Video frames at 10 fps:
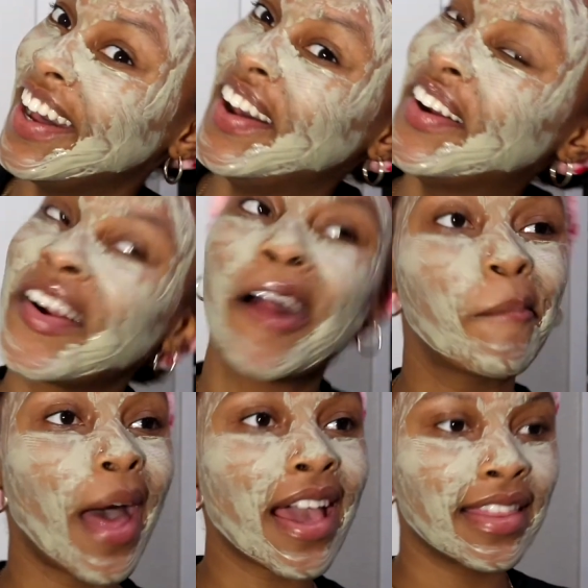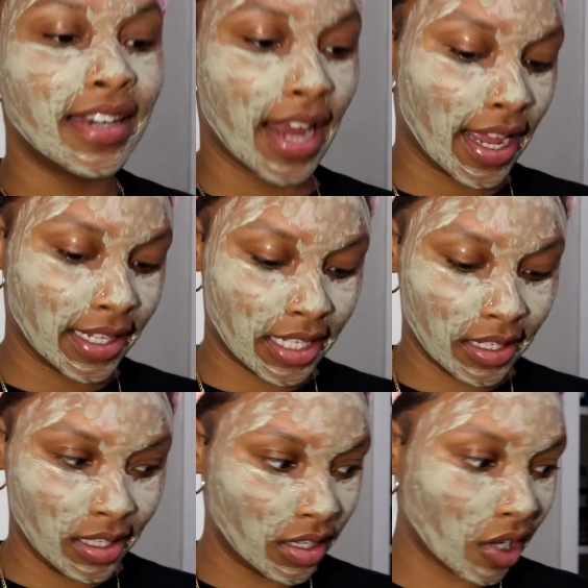around back in the day
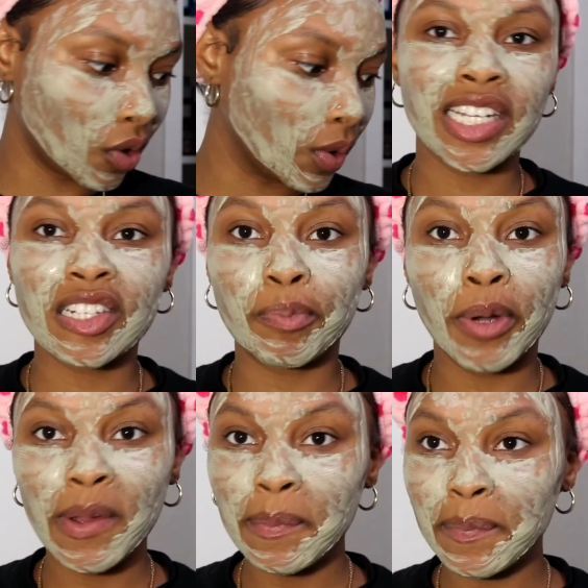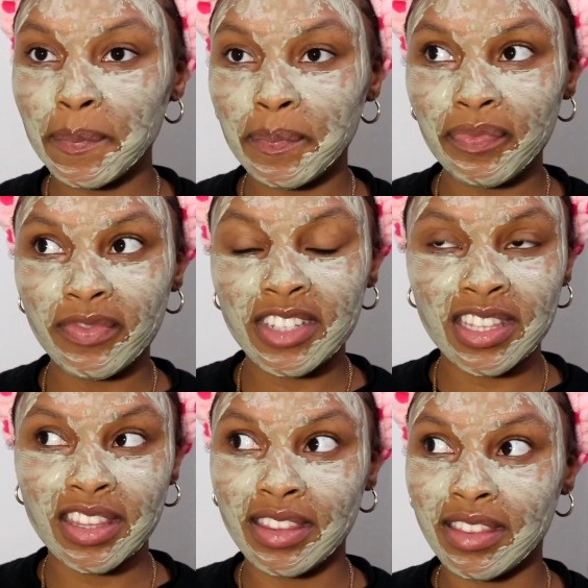to, you know, just put
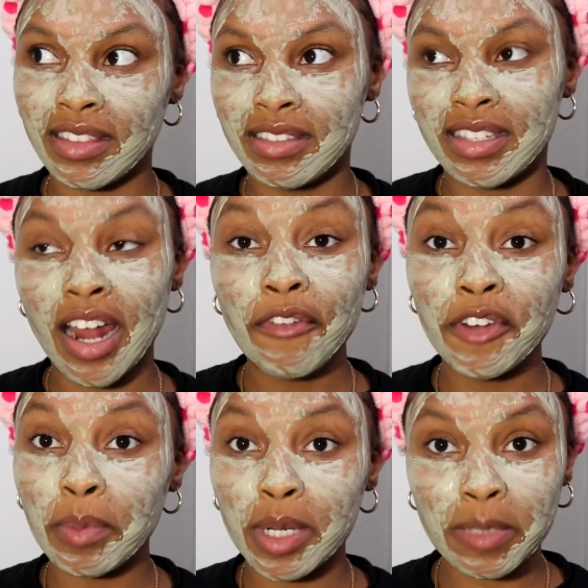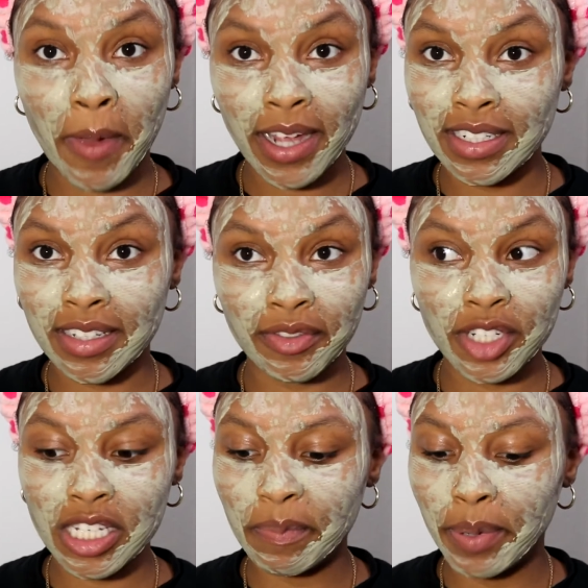stuff in perspective,
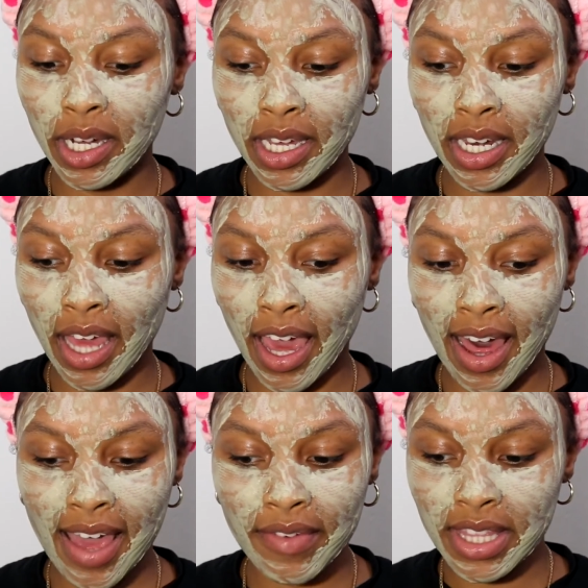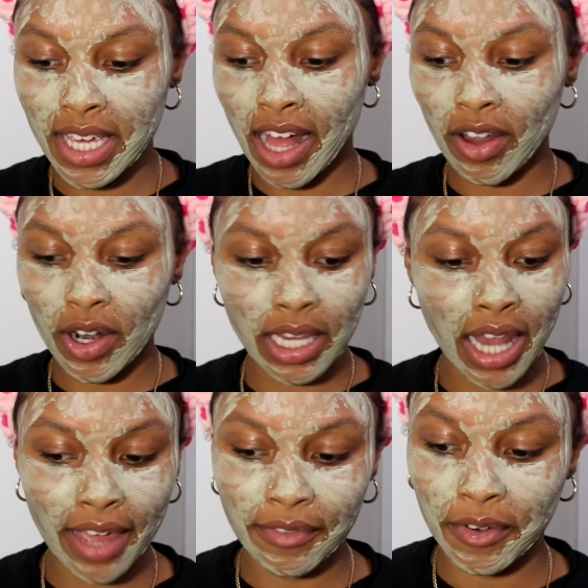just put everything out on the
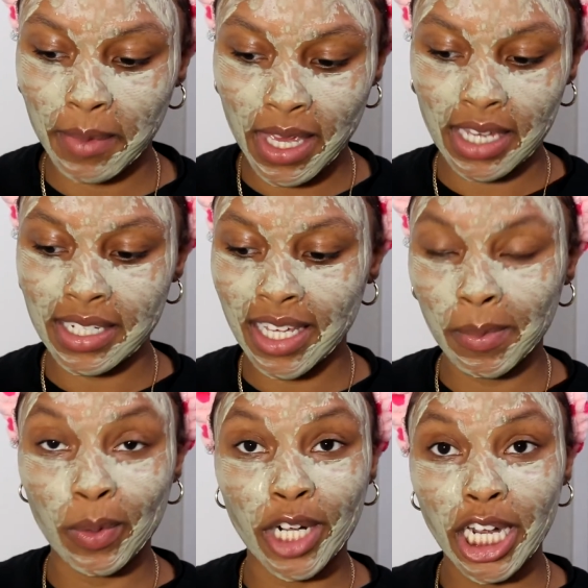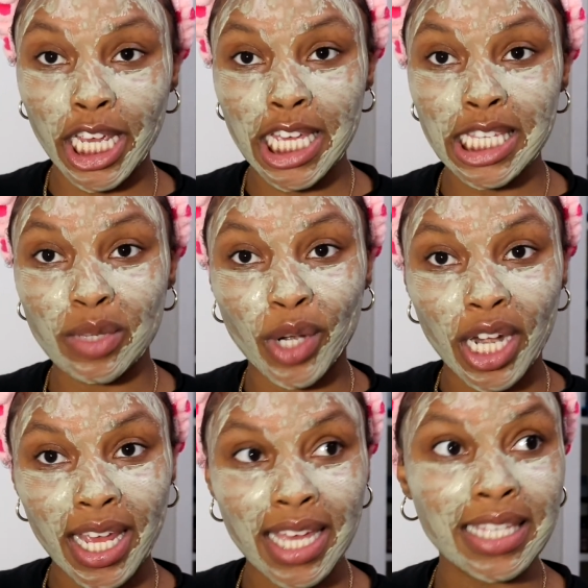line for me and tell me what it is, what it
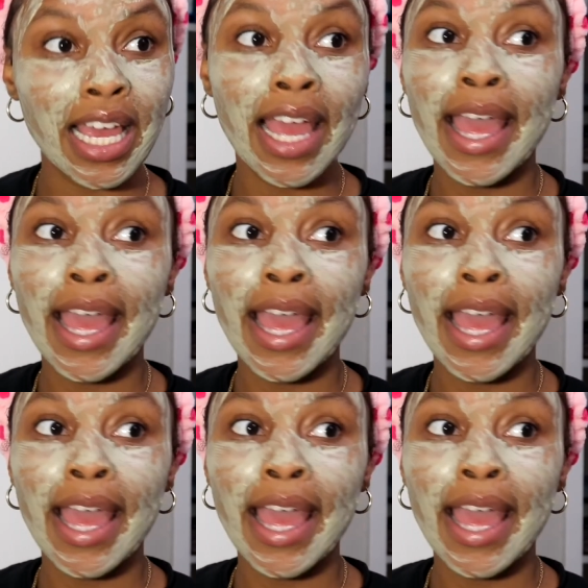is.